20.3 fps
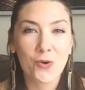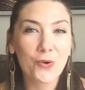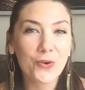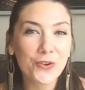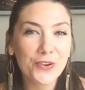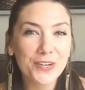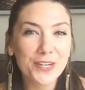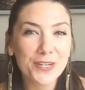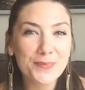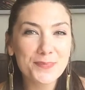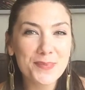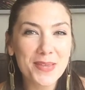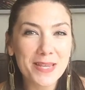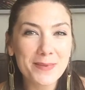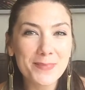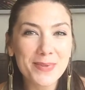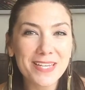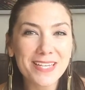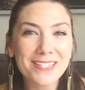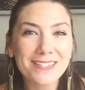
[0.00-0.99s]
Or
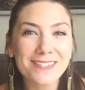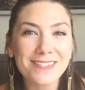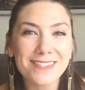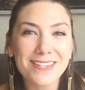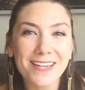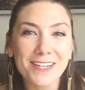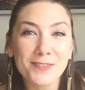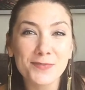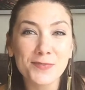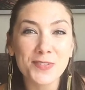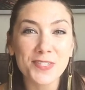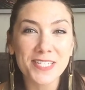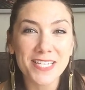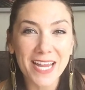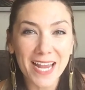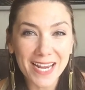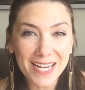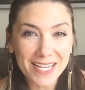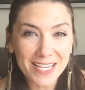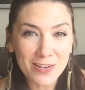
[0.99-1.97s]
maybe instead of
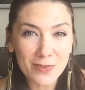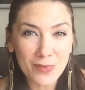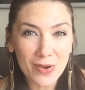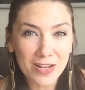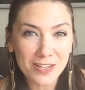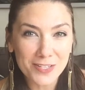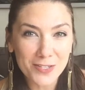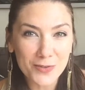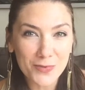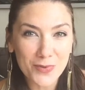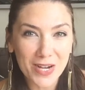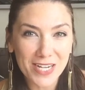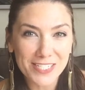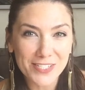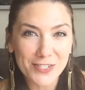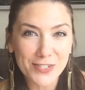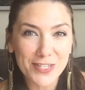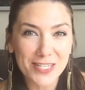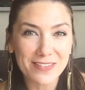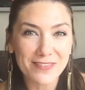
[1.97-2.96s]
snacking while you
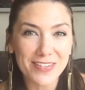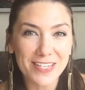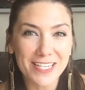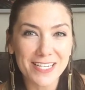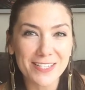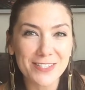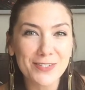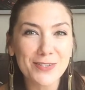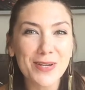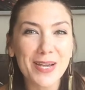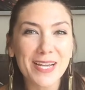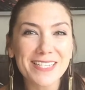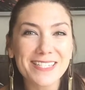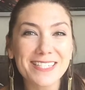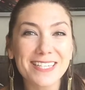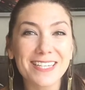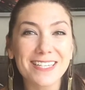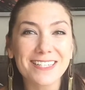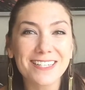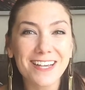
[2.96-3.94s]
watch TV, you
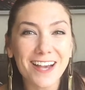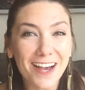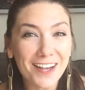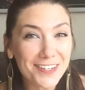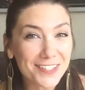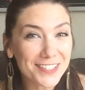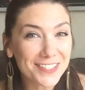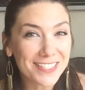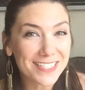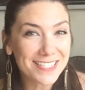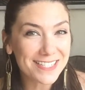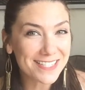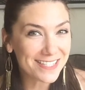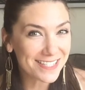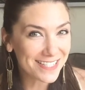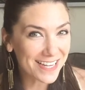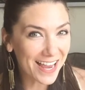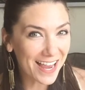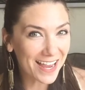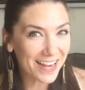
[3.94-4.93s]
guys can cuddle
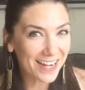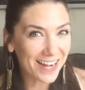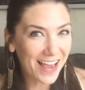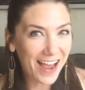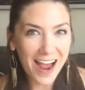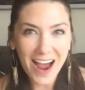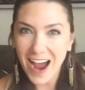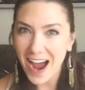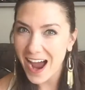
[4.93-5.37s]
instead.